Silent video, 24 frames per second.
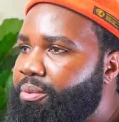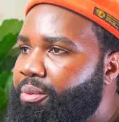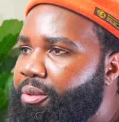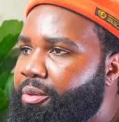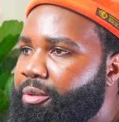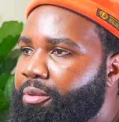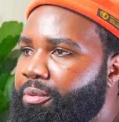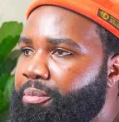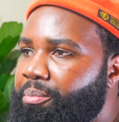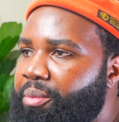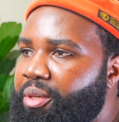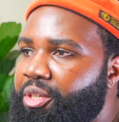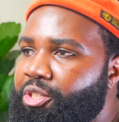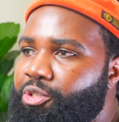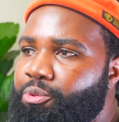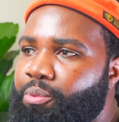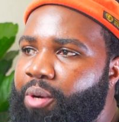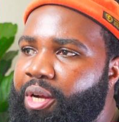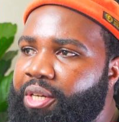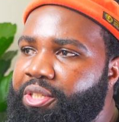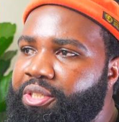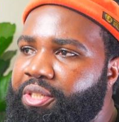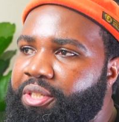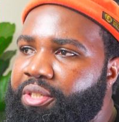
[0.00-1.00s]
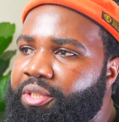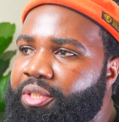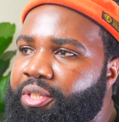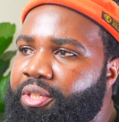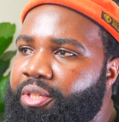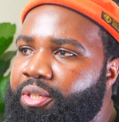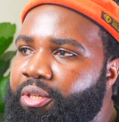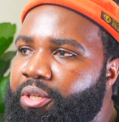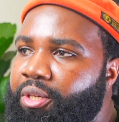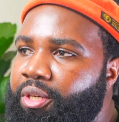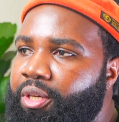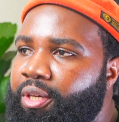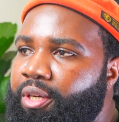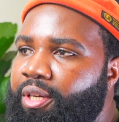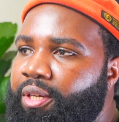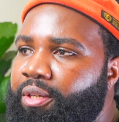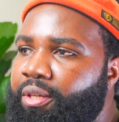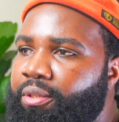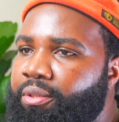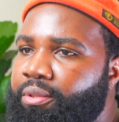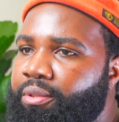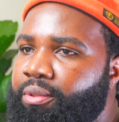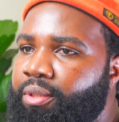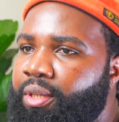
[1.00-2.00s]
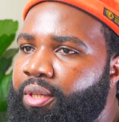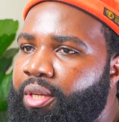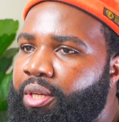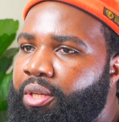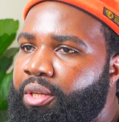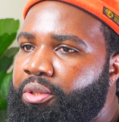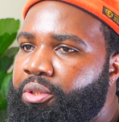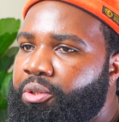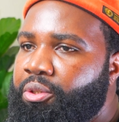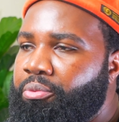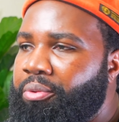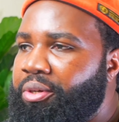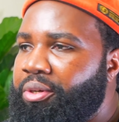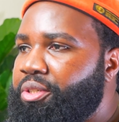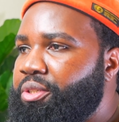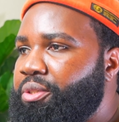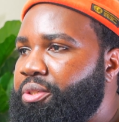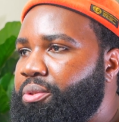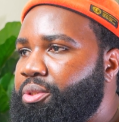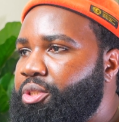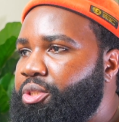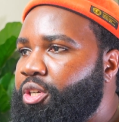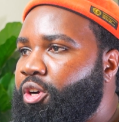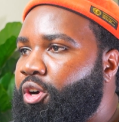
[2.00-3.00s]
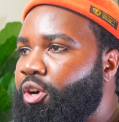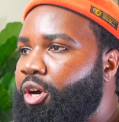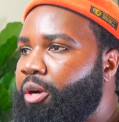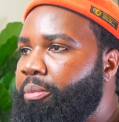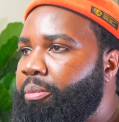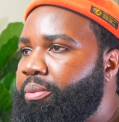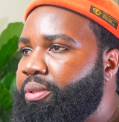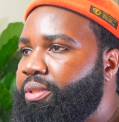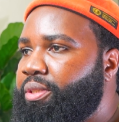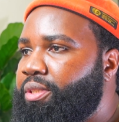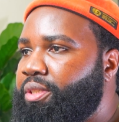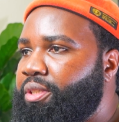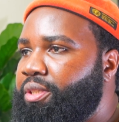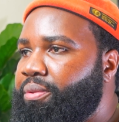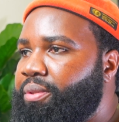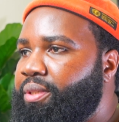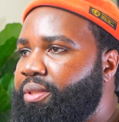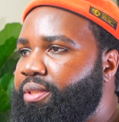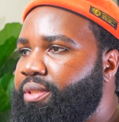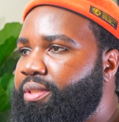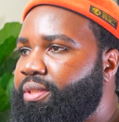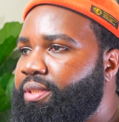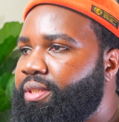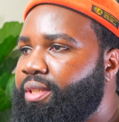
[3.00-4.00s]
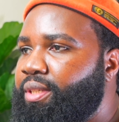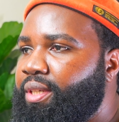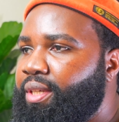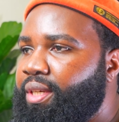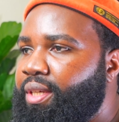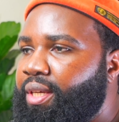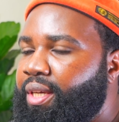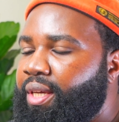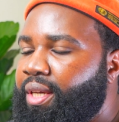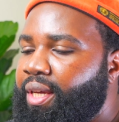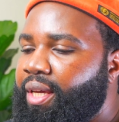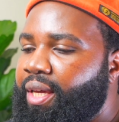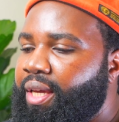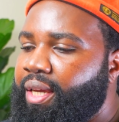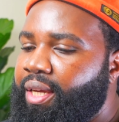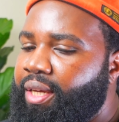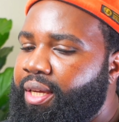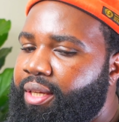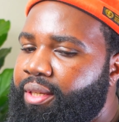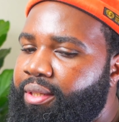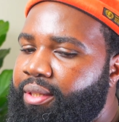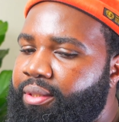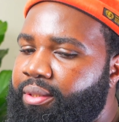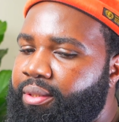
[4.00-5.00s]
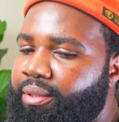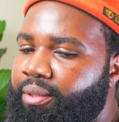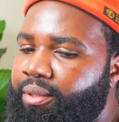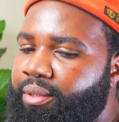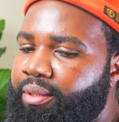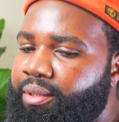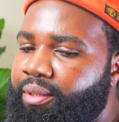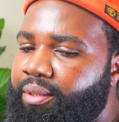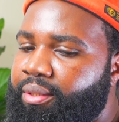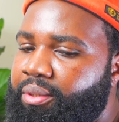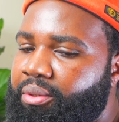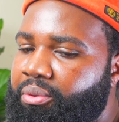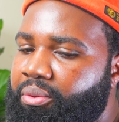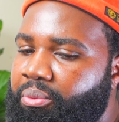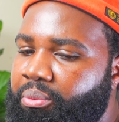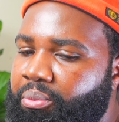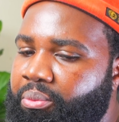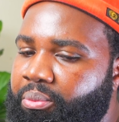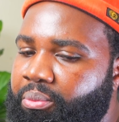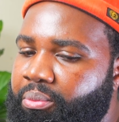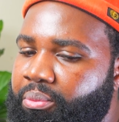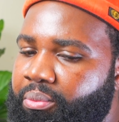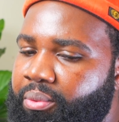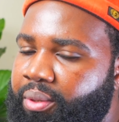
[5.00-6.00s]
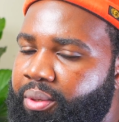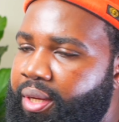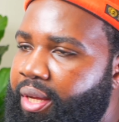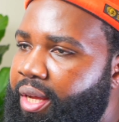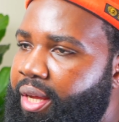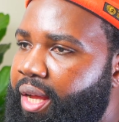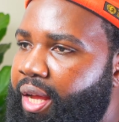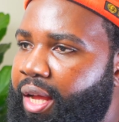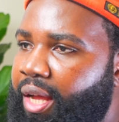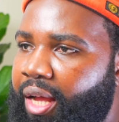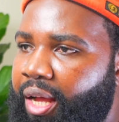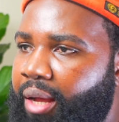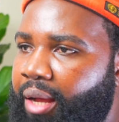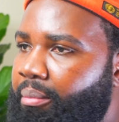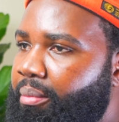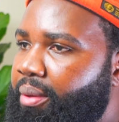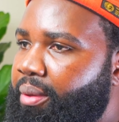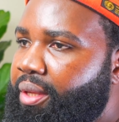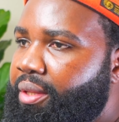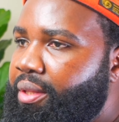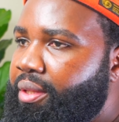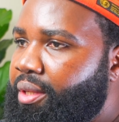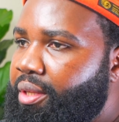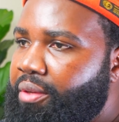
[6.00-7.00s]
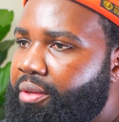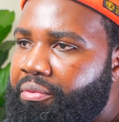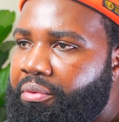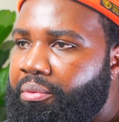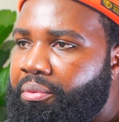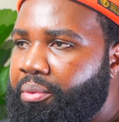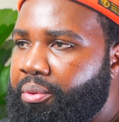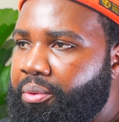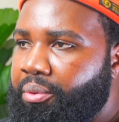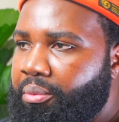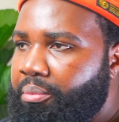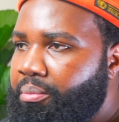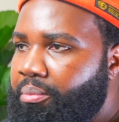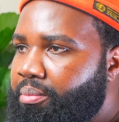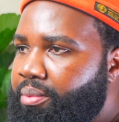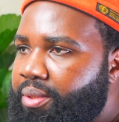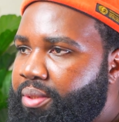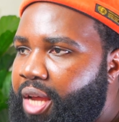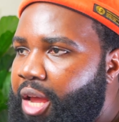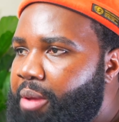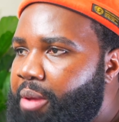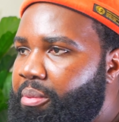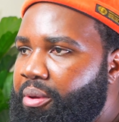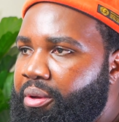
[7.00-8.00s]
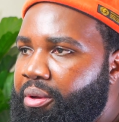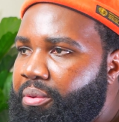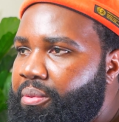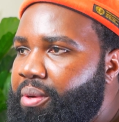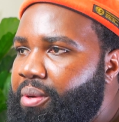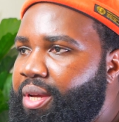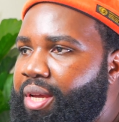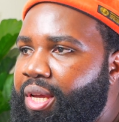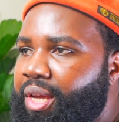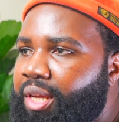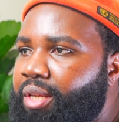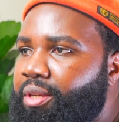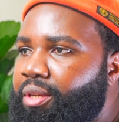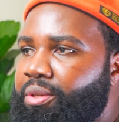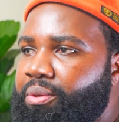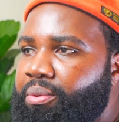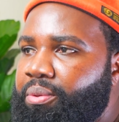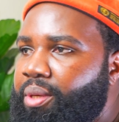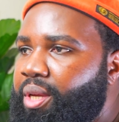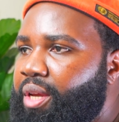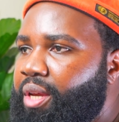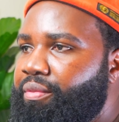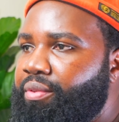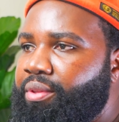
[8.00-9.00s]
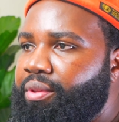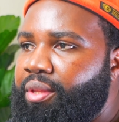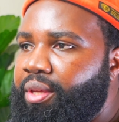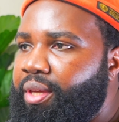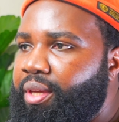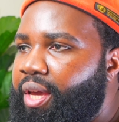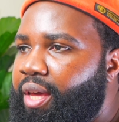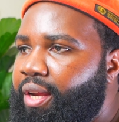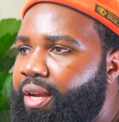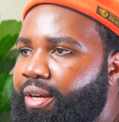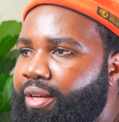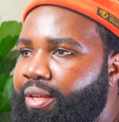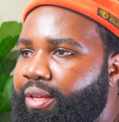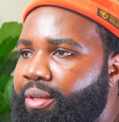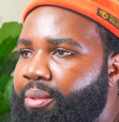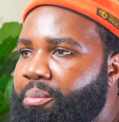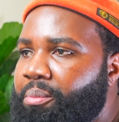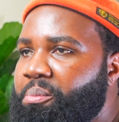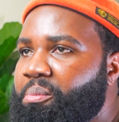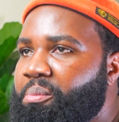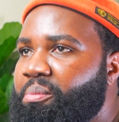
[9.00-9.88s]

We were binge watching the, uh, the original Charmed series. And I'm in the living room, typing away, doing everything, editing.